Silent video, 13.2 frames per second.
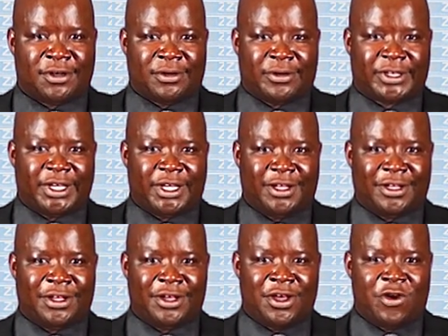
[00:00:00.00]
Okay?
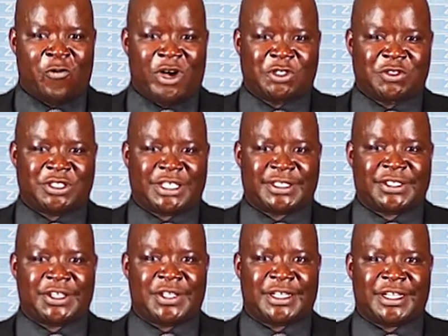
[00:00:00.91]
Once you just
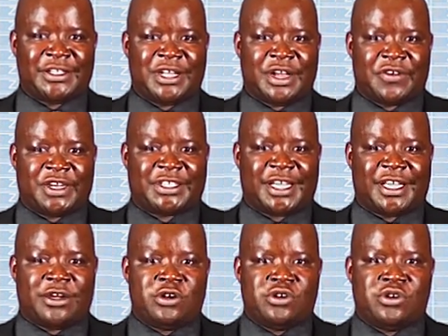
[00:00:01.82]
see that a
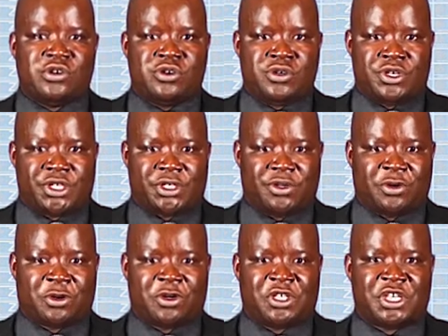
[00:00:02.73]
director erred
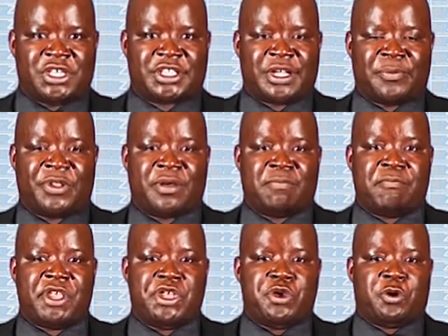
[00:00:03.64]
or did something
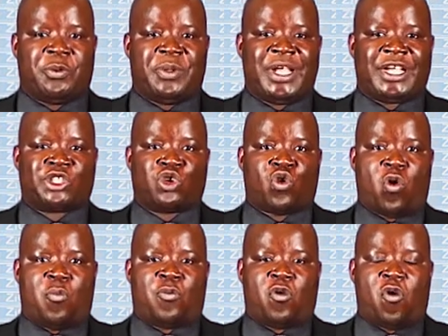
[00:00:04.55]
beyond their
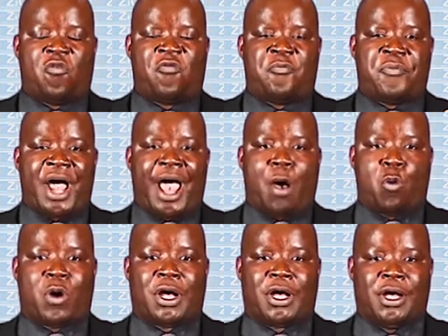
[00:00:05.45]
scope of
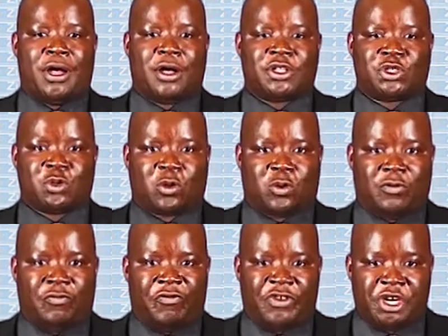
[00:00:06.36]
power so
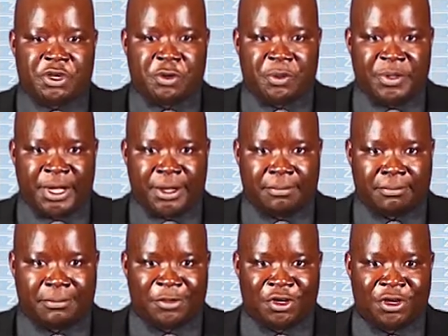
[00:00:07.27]
conferred on them,
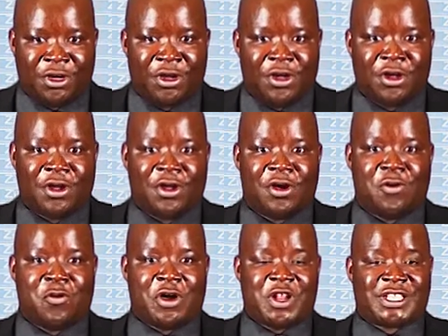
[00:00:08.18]

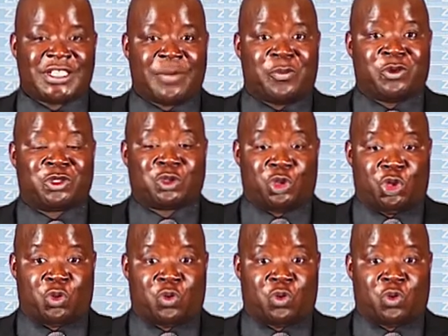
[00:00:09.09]
what are you supposed to do?